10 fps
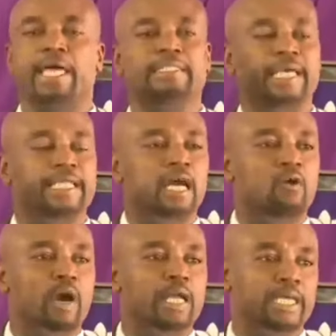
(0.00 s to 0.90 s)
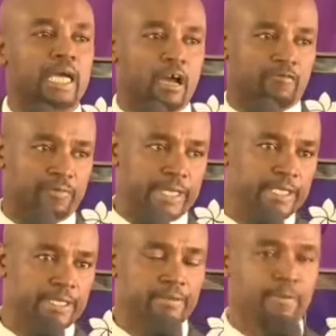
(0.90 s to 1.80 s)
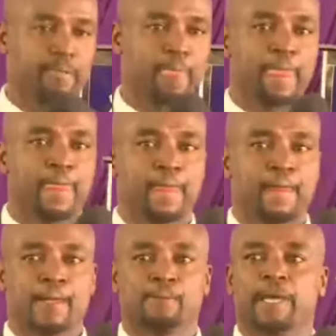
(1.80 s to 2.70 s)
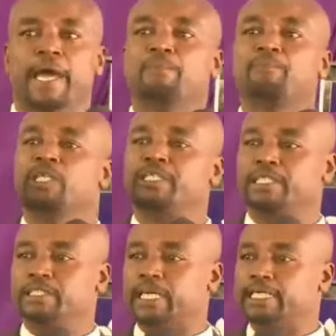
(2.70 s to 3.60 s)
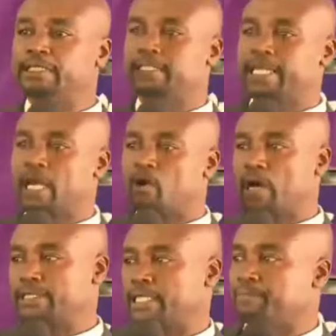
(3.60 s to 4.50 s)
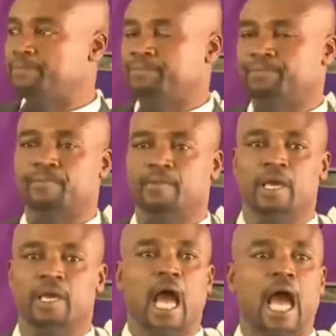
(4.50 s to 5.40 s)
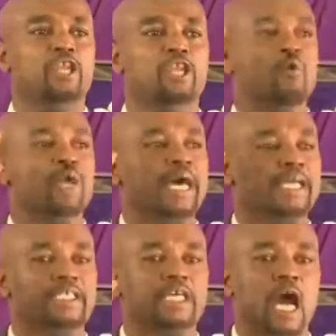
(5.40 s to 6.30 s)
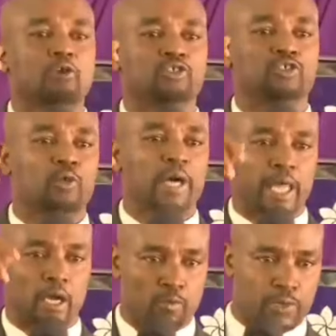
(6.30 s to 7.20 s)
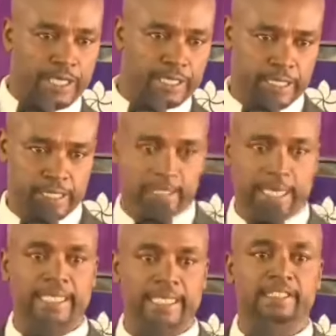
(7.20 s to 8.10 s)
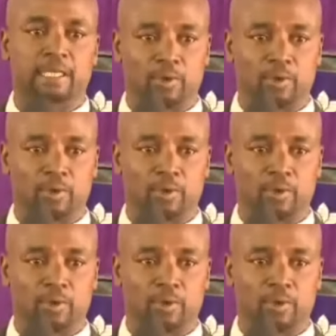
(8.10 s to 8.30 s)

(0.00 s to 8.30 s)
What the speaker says: as Kenya Kwanza government and politicians in Kenya Kwanza, I know we are reaching out to other communities that didn't